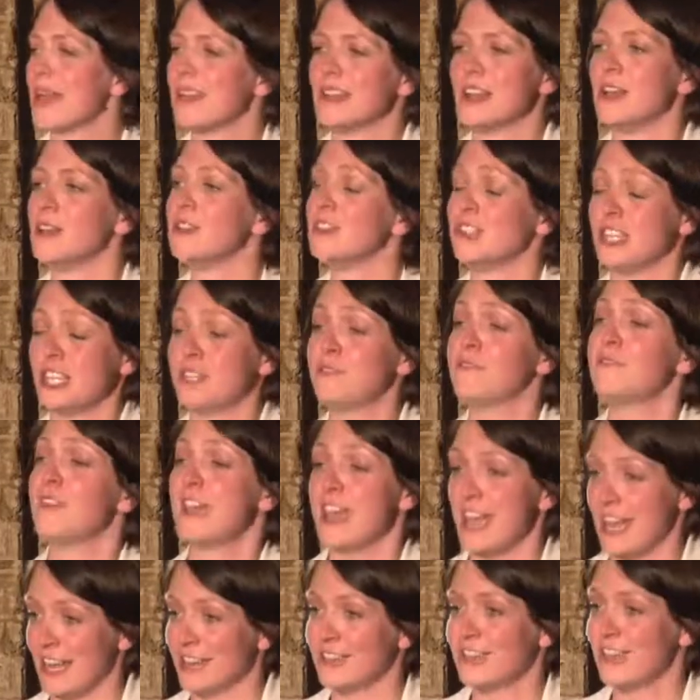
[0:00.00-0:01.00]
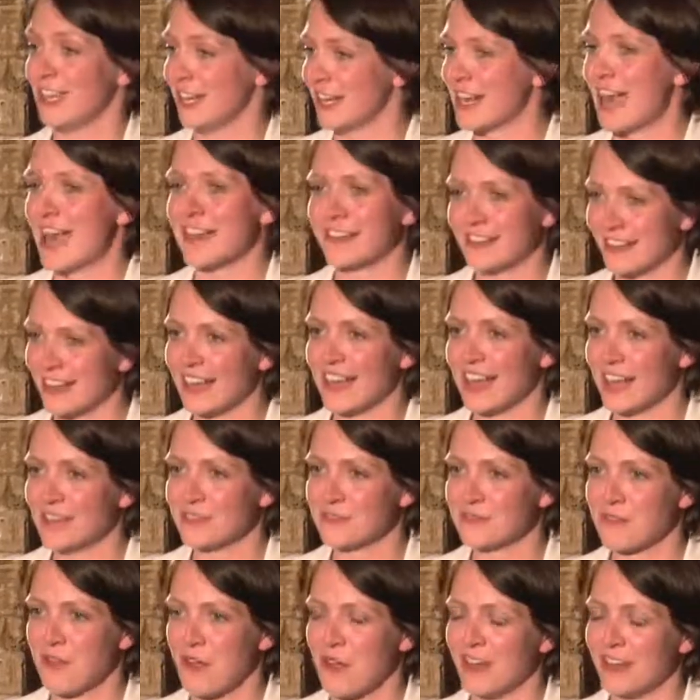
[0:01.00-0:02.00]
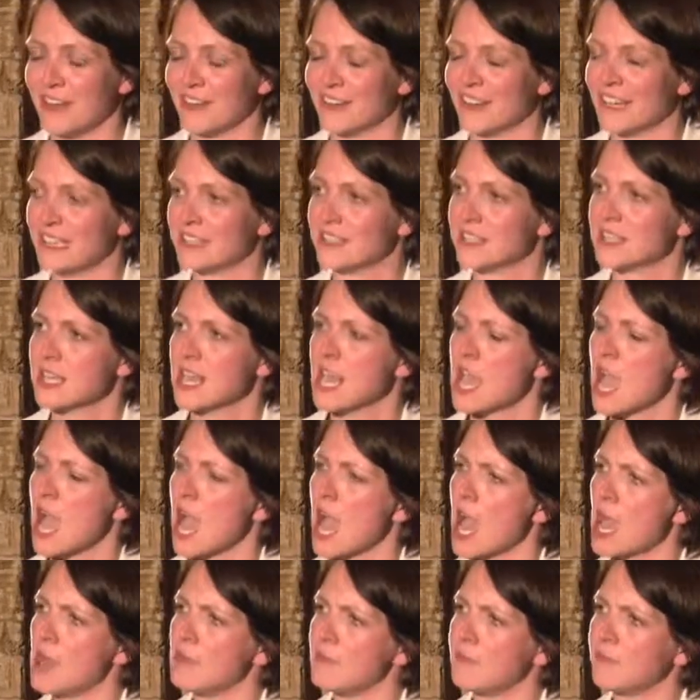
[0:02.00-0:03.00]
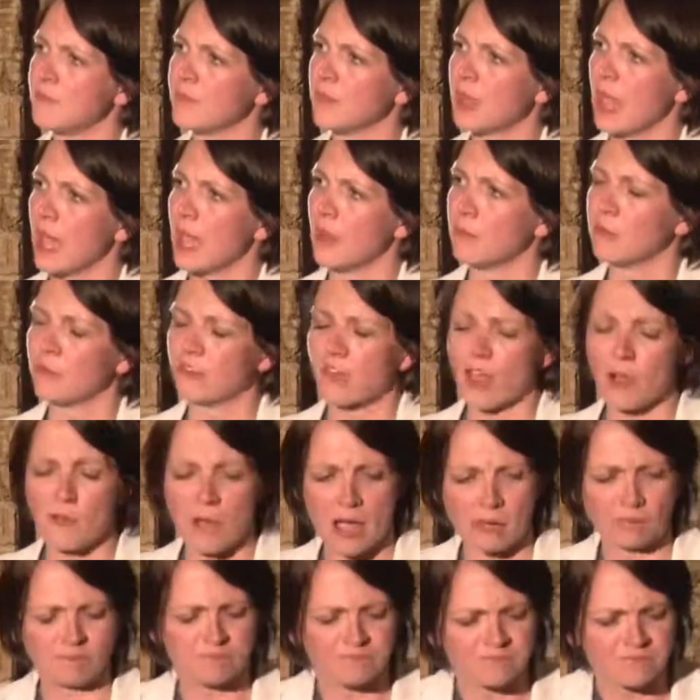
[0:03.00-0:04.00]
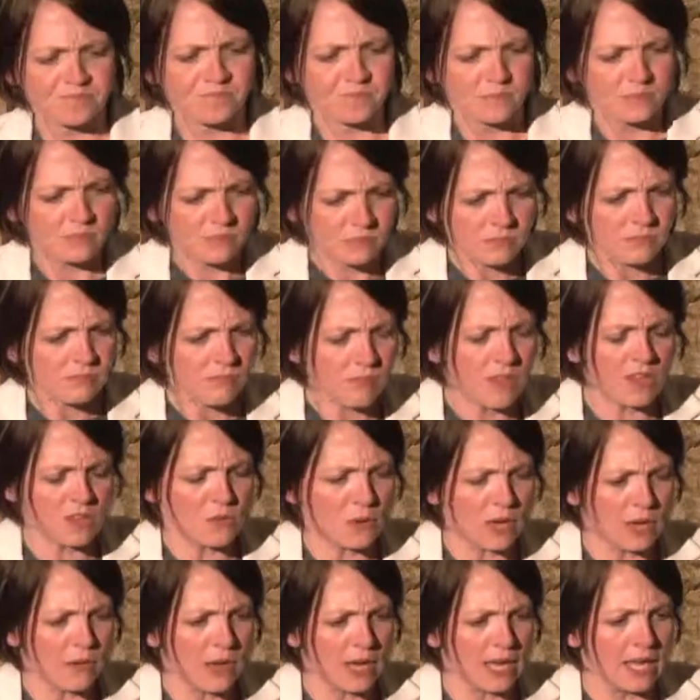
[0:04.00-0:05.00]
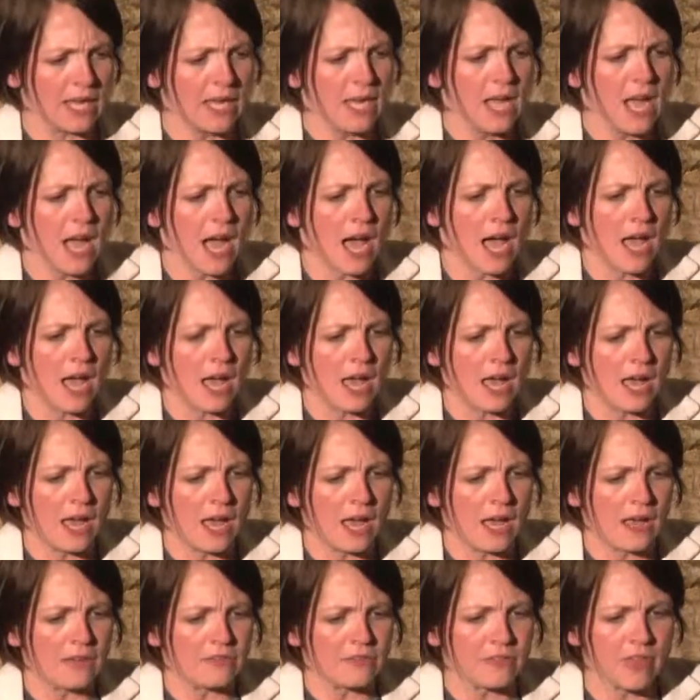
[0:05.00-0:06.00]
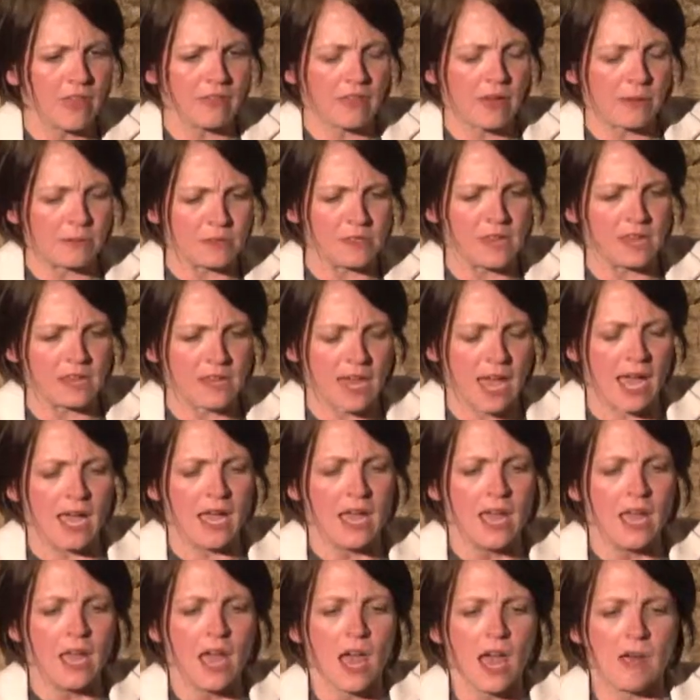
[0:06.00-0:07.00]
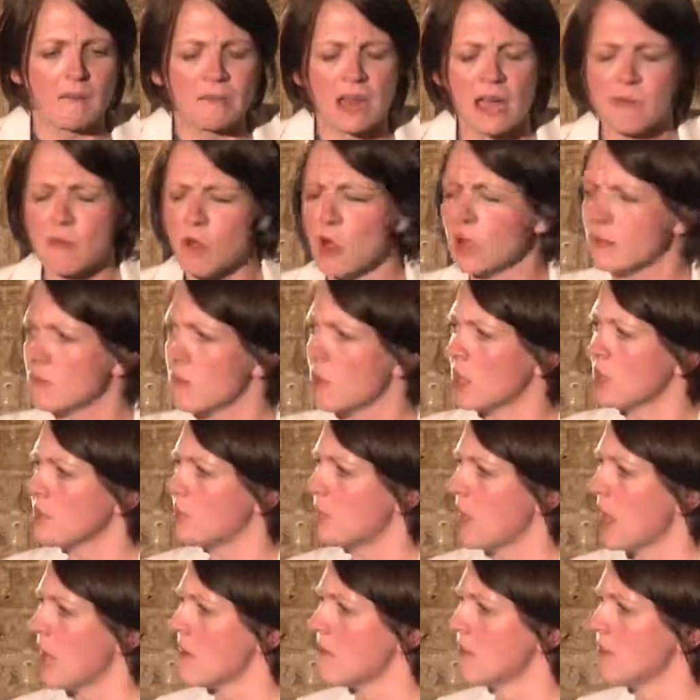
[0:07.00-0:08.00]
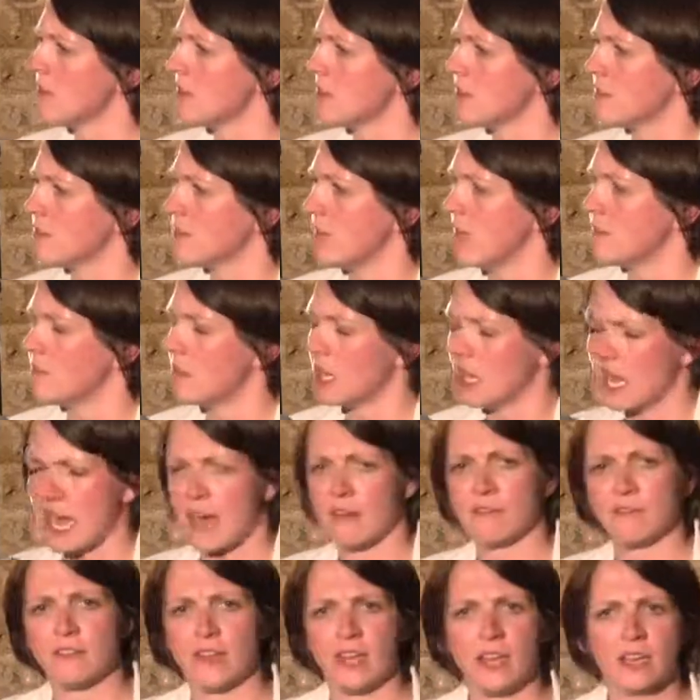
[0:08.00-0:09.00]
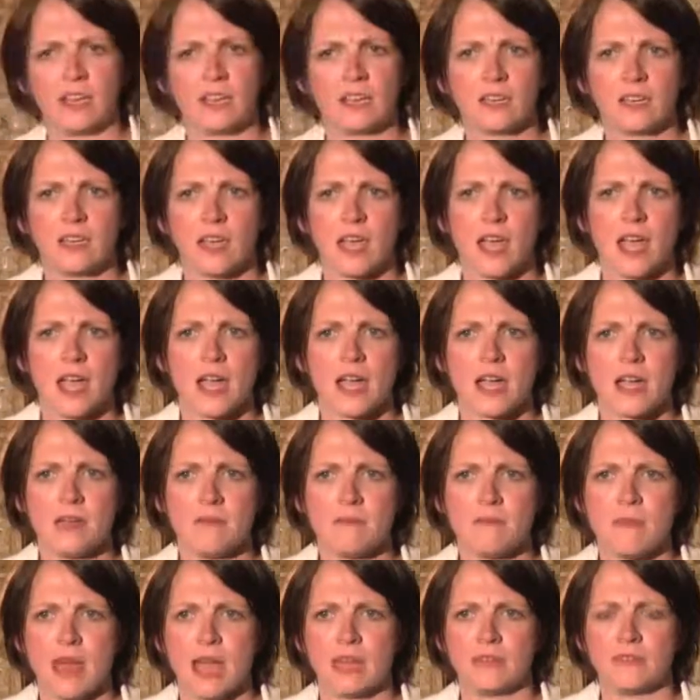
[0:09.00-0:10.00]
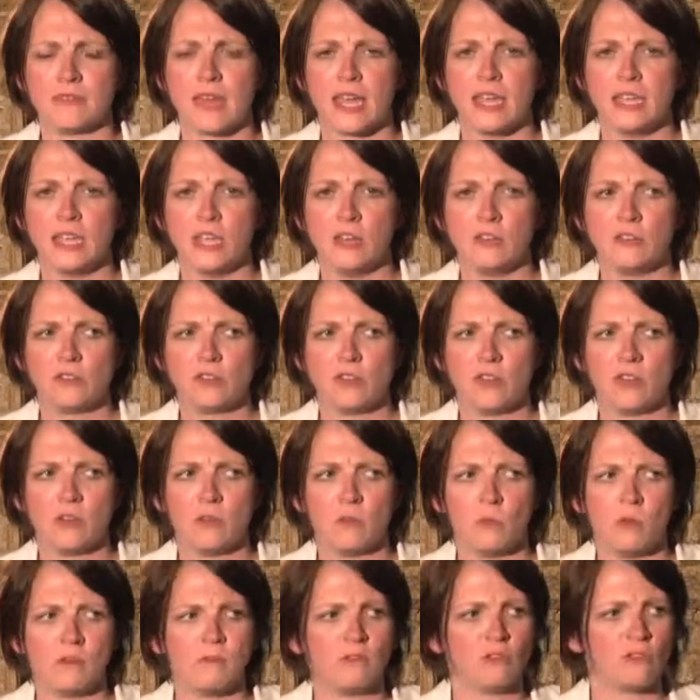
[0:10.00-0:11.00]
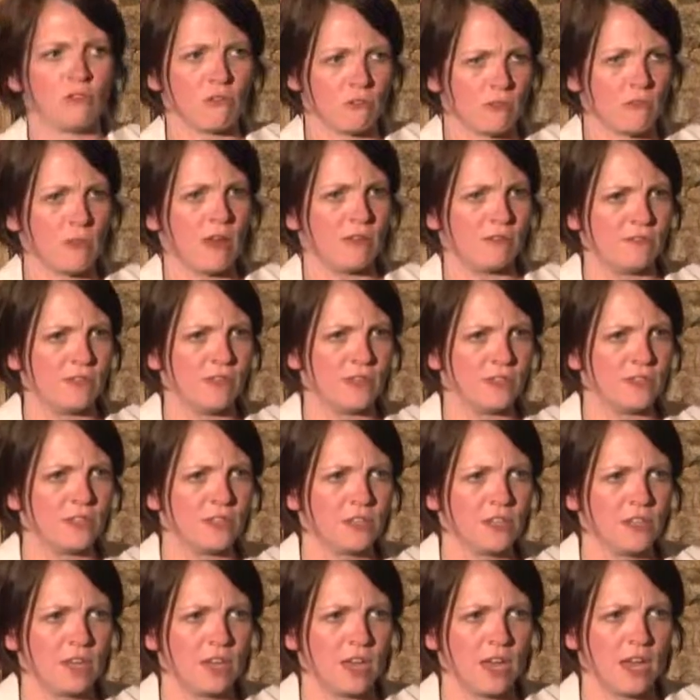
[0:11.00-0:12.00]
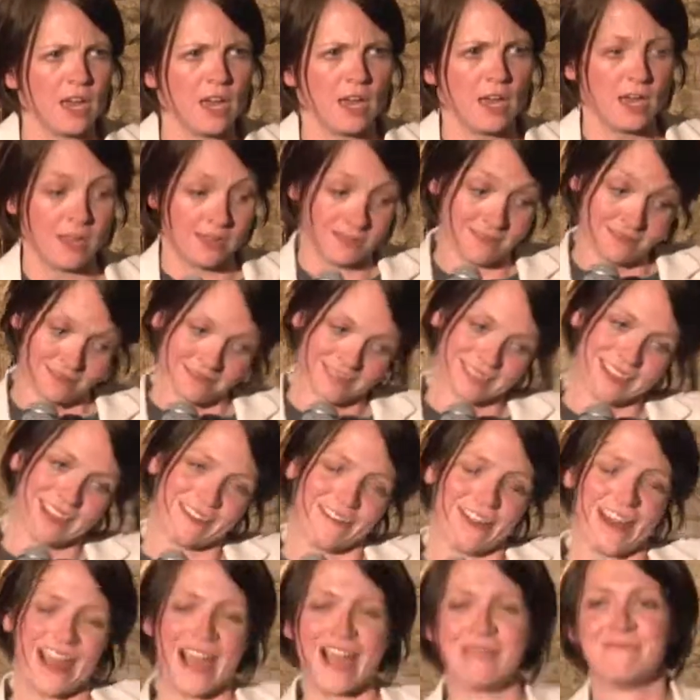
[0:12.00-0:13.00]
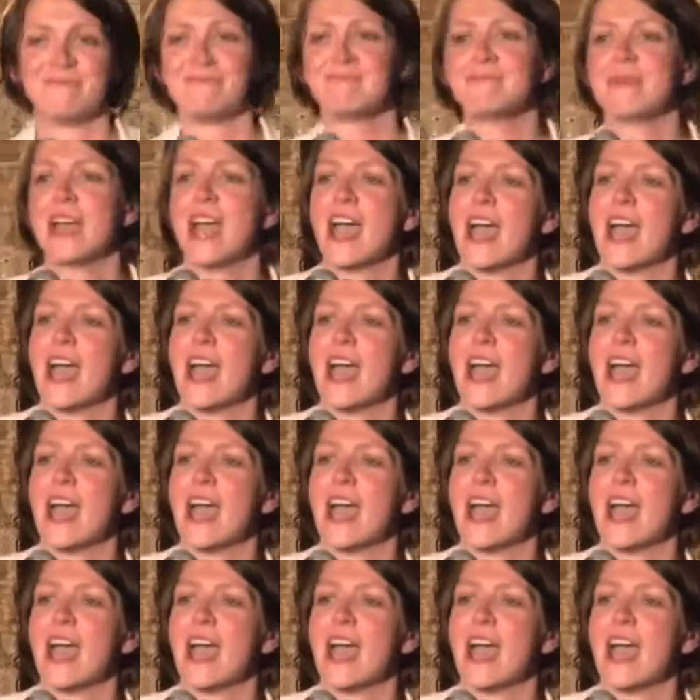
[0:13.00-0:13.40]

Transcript: Look, she's fierce, she can handle it, it's fine, honest. Yeah, so anyway, so that was the end of that. Now my parents are Catholic, and they use the withdrawal method. Here I am.